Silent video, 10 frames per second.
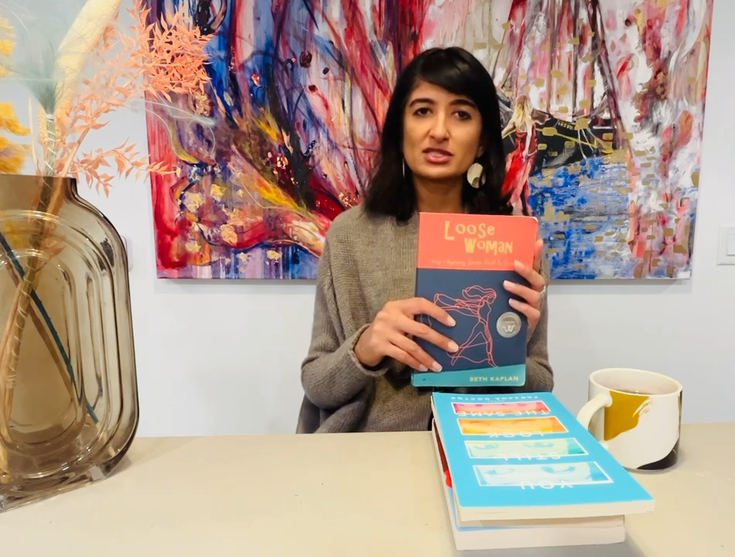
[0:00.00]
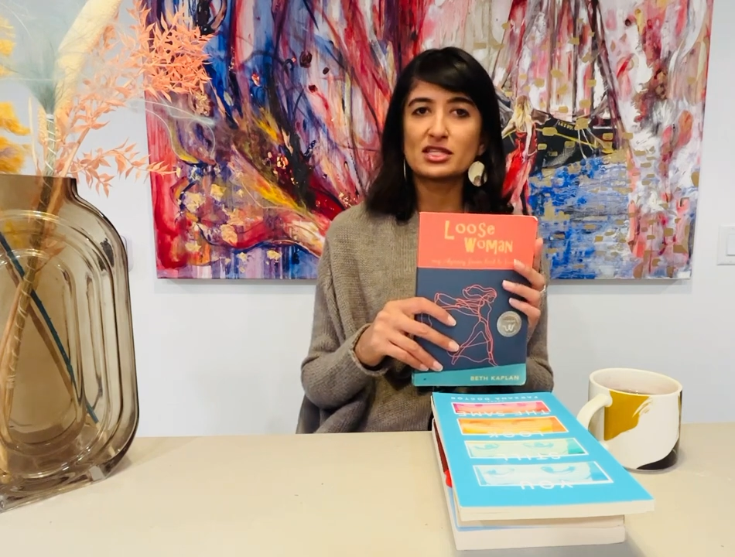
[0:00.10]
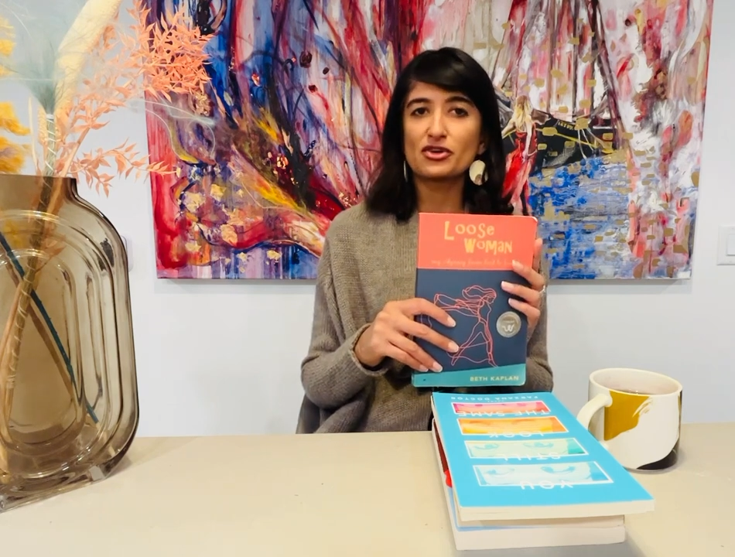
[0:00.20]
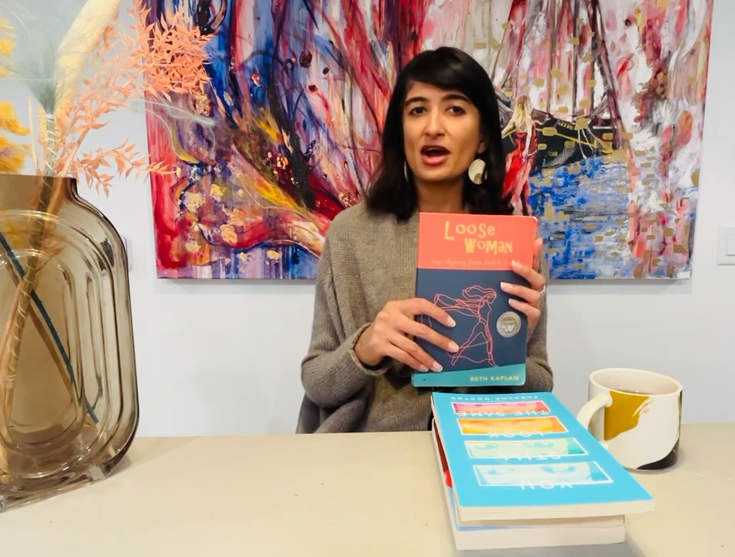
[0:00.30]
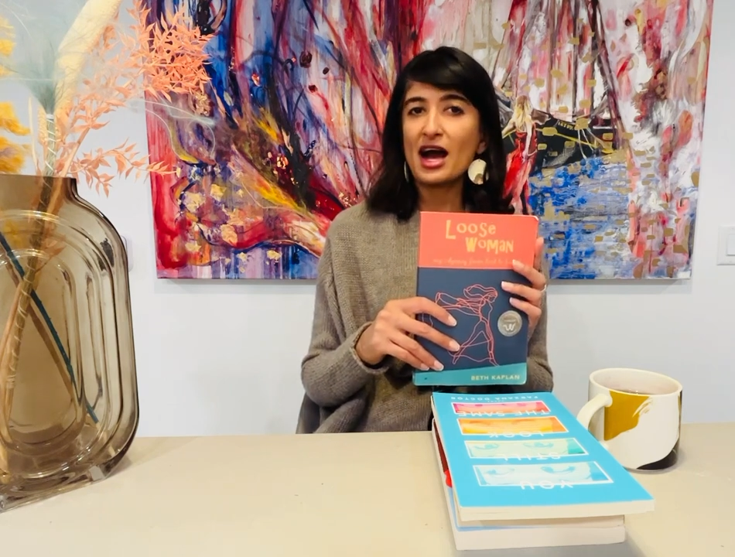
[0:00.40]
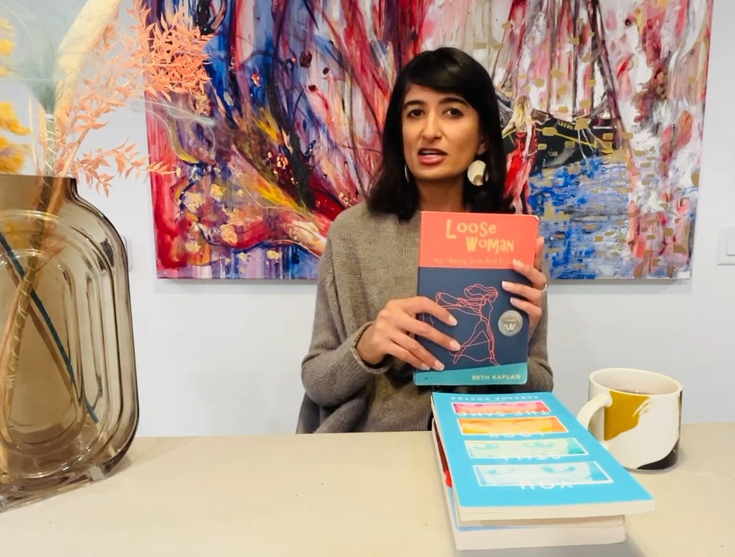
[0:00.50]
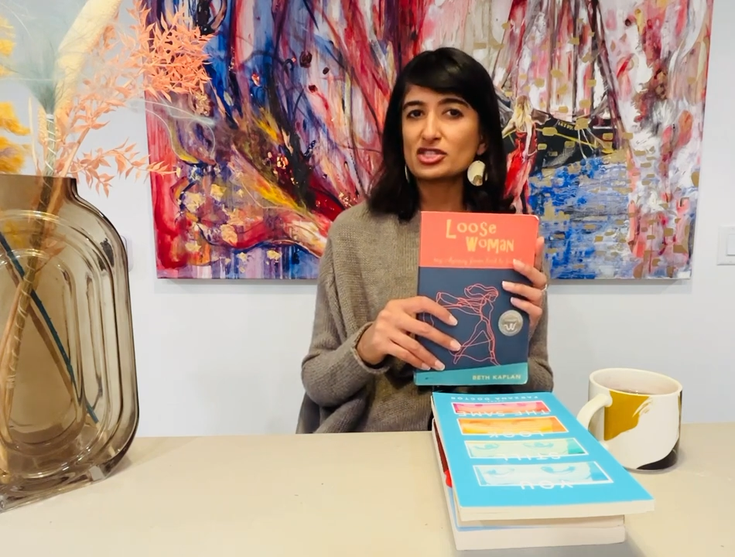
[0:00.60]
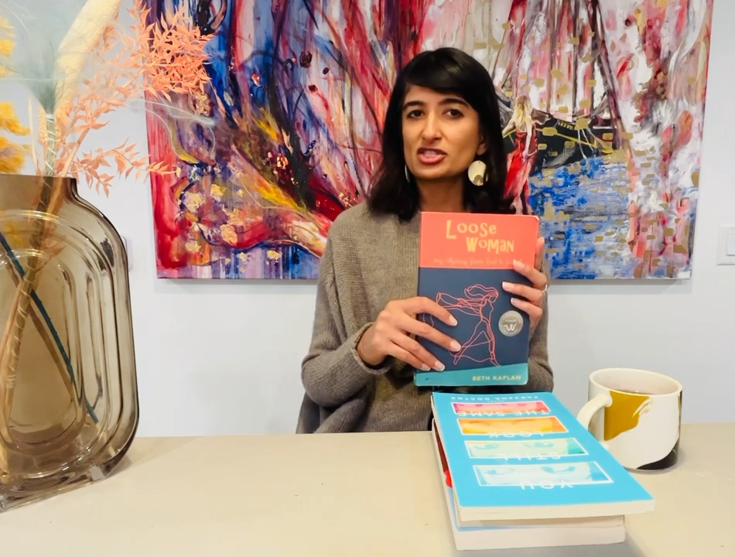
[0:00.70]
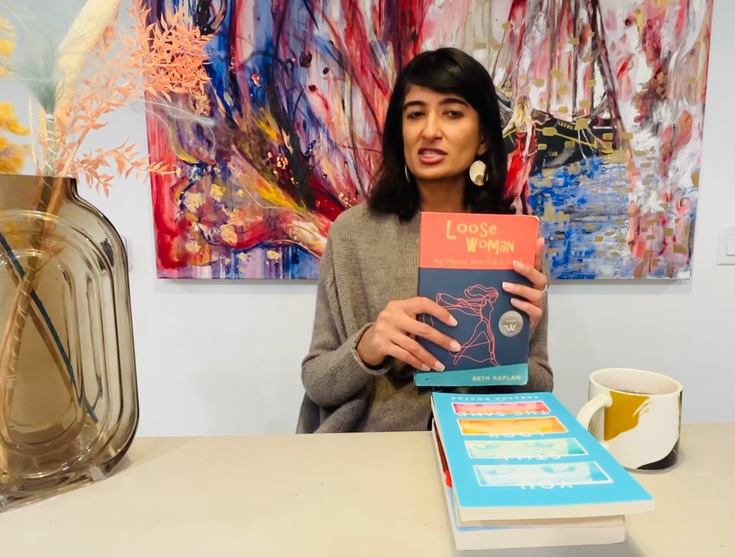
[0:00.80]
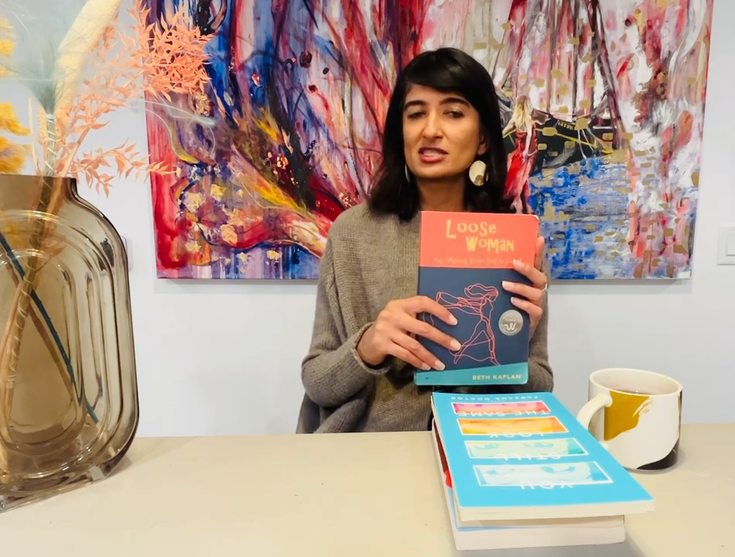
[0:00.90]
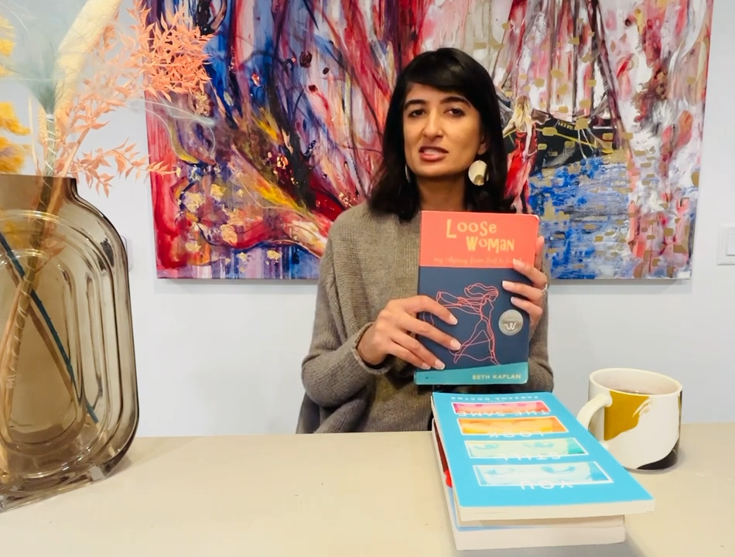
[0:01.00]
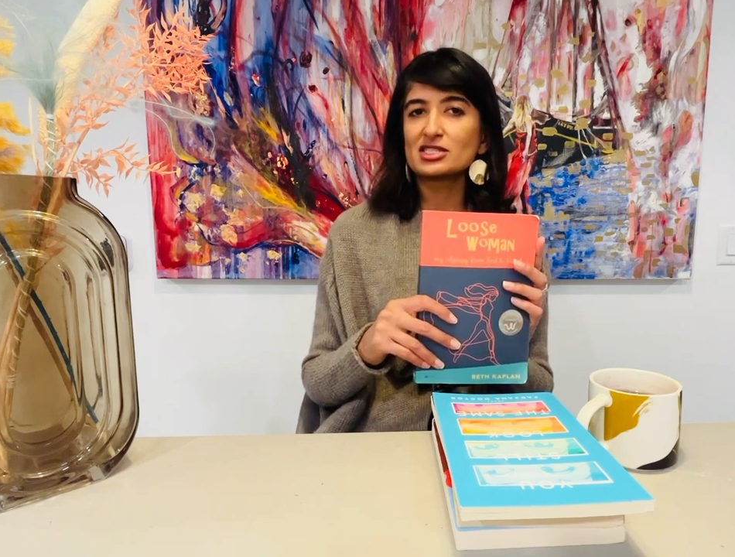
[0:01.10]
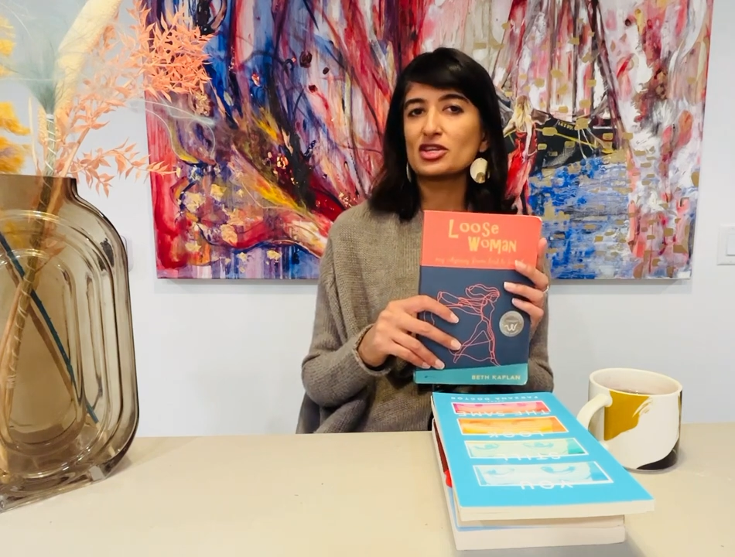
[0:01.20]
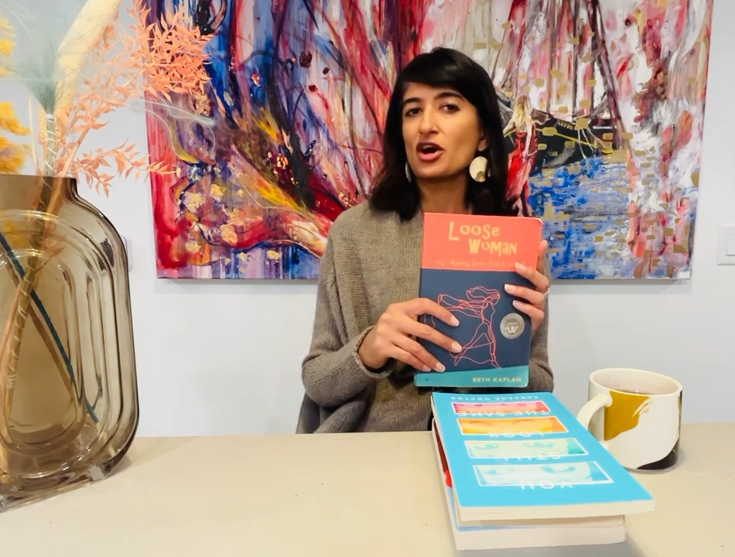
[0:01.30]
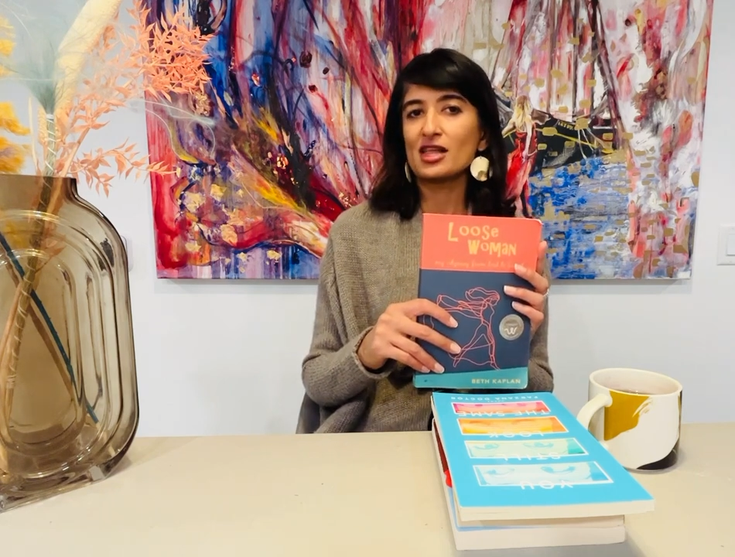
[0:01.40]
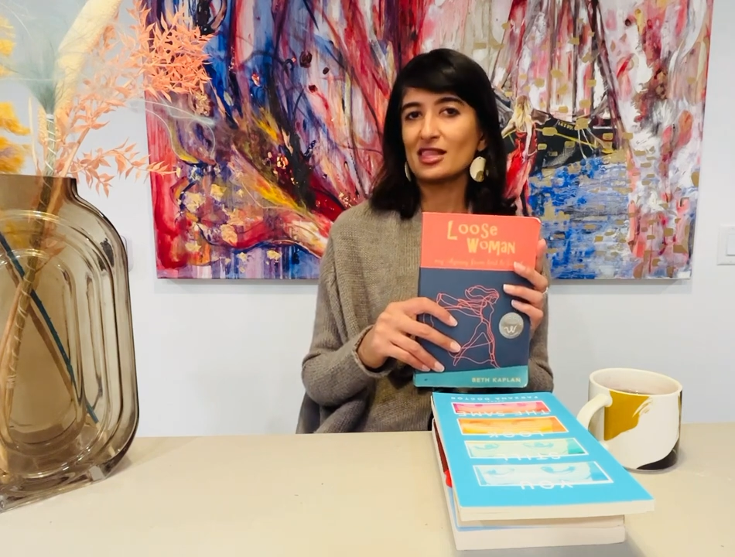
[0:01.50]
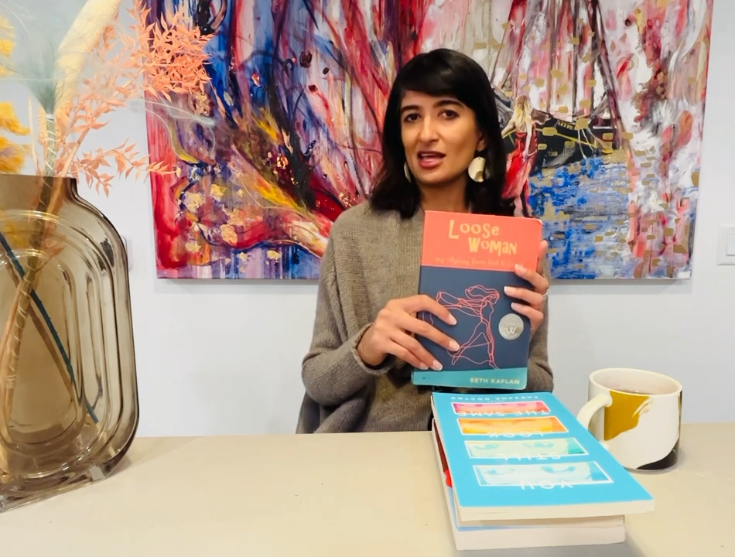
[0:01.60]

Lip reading: in your actions, to not let